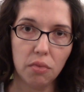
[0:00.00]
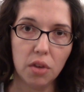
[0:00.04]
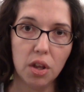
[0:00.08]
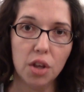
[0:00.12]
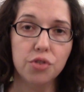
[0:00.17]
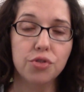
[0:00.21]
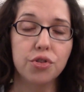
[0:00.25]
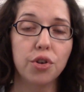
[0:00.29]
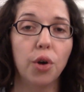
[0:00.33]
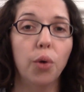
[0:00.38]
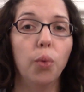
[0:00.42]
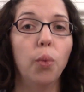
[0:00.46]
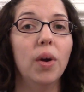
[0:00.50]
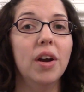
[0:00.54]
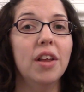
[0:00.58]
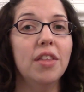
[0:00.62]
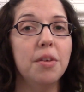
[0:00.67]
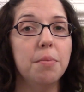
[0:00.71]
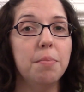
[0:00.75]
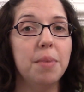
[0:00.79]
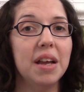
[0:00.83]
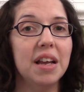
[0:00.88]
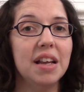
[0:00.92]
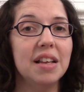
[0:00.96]
So one of
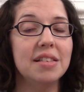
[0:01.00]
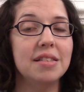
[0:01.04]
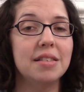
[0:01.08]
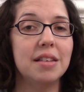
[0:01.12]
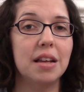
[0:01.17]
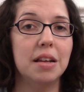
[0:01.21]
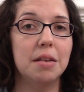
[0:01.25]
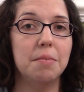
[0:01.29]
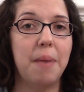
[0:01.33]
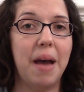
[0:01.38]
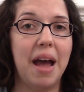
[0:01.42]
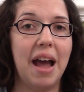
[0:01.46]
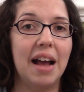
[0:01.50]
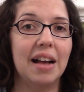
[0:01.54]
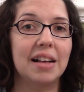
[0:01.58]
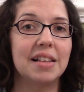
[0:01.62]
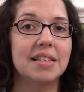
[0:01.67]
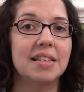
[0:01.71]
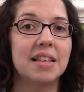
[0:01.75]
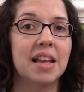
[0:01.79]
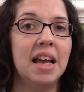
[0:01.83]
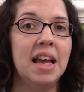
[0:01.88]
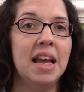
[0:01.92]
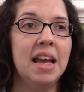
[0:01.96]
the biggest
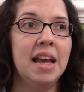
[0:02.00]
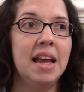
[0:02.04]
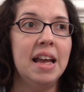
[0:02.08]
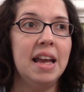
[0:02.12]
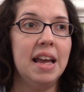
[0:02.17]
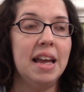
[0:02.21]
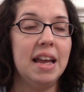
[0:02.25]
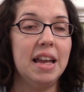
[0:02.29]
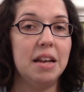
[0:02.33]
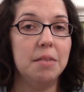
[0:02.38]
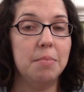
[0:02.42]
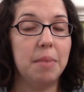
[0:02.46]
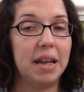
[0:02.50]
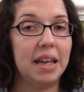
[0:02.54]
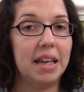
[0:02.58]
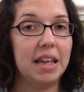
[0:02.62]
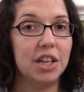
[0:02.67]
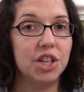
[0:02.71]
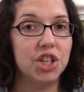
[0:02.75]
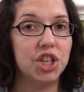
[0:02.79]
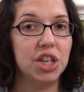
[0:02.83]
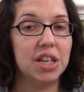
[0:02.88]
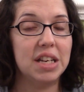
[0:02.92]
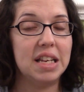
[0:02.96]
impacts in my
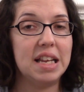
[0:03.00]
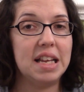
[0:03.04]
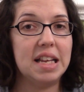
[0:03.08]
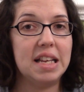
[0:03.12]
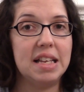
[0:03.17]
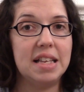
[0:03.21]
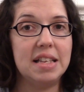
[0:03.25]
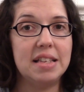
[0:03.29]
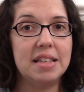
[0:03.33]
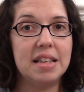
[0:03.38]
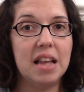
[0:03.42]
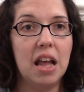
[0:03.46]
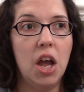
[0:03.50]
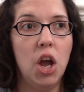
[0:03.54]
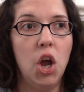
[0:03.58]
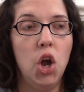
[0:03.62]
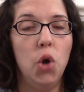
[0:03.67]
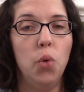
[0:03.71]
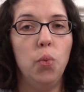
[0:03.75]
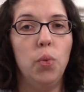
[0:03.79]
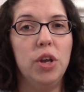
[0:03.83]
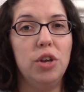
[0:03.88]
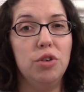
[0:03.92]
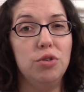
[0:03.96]
kitchen is
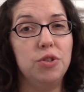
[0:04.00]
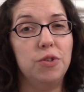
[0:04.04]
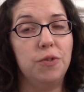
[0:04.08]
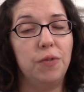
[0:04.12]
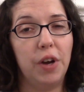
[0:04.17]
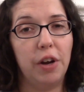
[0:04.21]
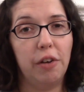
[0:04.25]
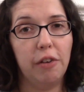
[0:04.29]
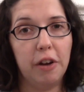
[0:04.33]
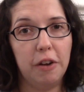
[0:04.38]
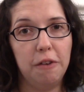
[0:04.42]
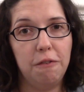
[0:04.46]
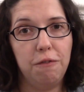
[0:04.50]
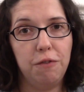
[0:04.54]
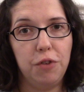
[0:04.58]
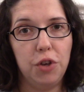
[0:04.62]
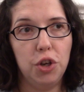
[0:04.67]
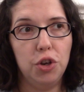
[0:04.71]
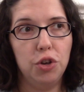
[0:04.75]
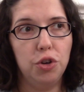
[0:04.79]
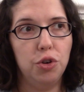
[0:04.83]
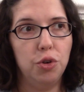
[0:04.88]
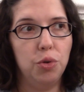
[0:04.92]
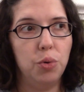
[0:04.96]
we use very
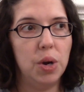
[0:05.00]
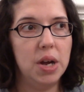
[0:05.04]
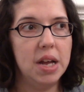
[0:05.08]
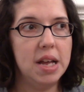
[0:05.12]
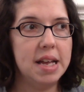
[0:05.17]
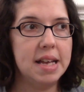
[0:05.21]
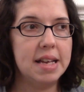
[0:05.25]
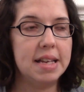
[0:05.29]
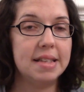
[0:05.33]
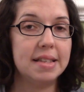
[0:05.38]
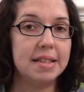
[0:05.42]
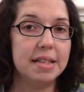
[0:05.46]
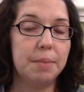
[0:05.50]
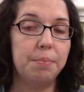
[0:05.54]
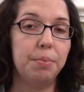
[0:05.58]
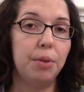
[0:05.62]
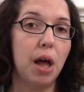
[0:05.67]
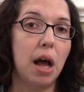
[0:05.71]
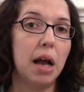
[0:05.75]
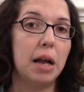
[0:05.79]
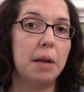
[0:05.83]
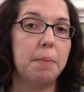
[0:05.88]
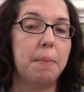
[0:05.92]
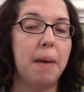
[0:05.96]
few
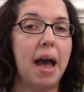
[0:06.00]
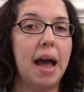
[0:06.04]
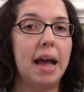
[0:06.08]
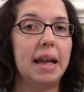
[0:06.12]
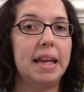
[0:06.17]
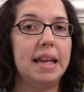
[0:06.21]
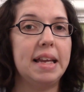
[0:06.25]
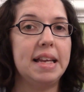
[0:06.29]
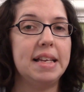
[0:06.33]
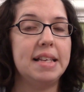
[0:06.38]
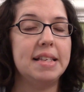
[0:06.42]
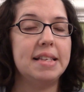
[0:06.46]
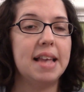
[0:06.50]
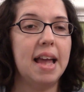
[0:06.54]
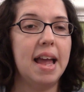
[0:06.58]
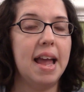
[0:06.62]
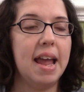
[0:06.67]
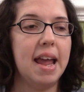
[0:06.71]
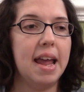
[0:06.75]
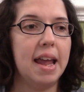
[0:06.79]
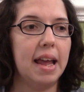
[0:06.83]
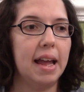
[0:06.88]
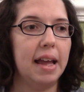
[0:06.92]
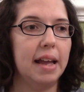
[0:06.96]
Ziploc baggies
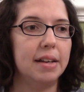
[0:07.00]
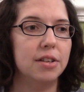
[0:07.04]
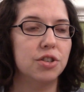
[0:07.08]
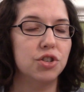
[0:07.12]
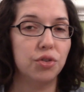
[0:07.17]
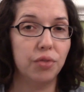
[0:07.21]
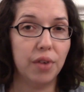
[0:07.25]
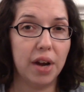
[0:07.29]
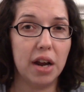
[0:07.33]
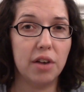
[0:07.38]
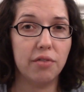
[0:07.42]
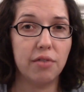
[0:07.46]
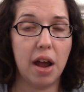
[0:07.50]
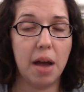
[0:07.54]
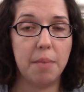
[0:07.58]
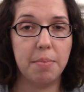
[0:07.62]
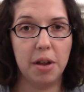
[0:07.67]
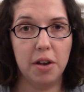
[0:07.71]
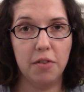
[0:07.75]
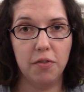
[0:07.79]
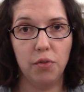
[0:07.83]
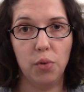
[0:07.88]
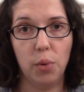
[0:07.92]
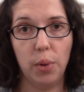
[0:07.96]
and saran wrap
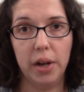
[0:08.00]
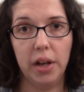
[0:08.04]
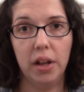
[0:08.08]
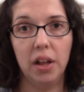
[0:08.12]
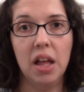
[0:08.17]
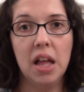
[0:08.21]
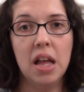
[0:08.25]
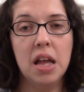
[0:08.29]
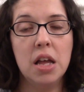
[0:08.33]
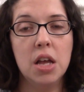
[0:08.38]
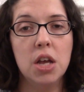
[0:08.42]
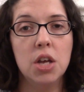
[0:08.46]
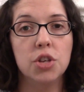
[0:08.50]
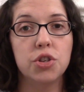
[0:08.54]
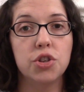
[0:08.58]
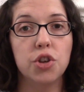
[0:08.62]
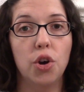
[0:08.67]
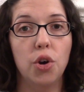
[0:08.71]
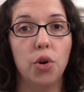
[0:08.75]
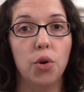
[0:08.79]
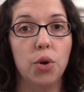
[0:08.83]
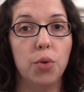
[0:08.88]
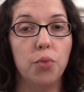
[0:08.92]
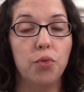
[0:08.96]
and foil.
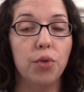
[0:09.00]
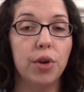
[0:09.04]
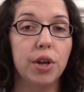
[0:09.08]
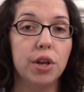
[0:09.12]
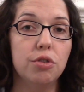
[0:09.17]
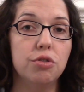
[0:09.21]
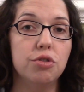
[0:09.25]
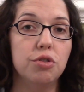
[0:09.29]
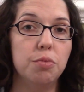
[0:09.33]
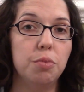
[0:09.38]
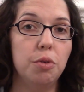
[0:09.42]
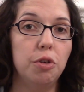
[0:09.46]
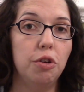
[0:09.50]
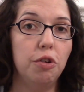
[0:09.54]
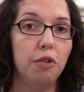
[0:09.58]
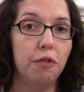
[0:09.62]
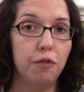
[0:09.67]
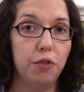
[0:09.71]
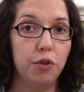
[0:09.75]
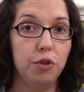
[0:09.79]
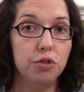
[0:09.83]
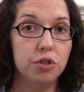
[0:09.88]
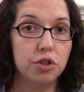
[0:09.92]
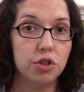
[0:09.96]
So reusable
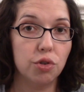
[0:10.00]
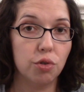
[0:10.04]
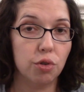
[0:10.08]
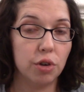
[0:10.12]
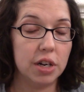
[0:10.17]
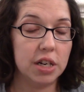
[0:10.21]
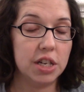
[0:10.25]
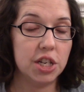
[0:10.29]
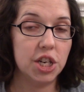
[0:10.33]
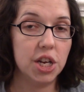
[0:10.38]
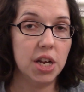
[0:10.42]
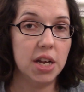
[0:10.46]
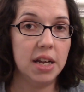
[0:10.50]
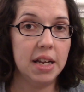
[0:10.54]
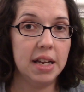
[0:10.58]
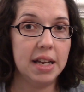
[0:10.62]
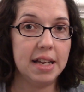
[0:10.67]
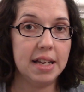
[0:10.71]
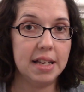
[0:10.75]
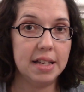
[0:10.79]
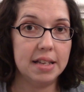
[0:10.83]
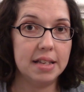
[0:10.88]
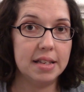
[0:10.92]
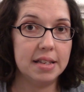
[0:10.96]
food storage
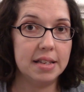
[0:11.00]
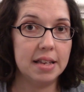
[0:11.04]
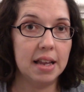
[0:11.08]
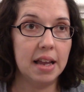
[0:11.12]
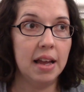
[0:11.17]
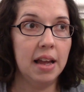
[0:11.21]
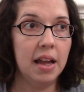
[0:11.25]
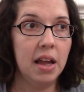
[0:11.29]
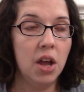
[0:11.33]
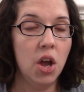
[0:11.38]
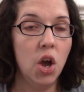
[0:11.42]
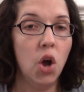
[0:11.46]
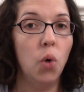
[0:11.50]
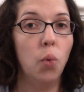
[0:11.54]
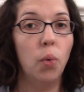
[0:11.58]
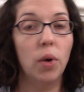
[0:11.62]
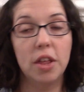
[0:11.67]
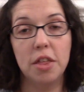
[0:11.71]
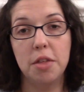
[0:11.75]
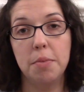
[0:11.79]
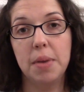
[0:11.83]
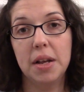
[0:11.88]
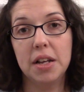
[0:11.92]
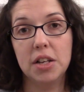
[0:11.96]
is one
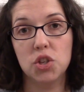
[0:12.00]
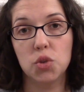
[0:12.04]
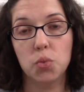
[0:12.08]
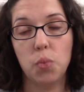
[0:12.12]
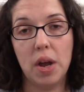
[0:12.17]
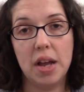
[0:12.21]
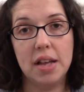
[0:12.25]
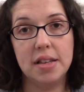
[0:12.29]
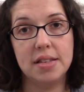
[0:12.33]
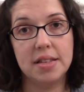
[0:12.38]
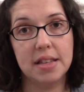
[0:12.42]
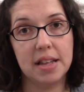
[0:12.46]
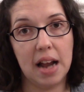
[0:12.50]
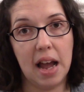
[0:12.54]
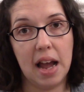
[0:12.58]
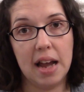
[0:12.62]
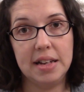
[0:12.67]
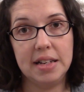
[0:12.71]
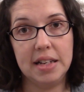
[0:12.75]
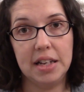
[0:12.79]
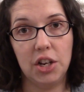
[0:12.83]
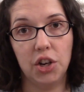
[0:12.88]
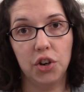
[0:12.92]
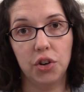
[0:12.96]
of the biggest ways that I
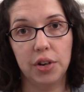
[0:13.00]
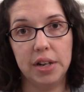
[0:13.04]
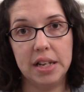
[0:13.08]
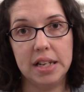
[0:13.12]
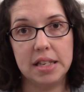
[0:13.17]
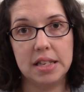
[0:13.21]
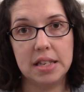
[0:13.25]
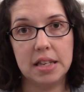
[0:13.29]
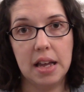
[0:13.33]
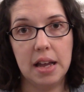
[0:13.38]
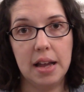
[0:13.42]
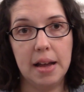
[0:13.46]
decrease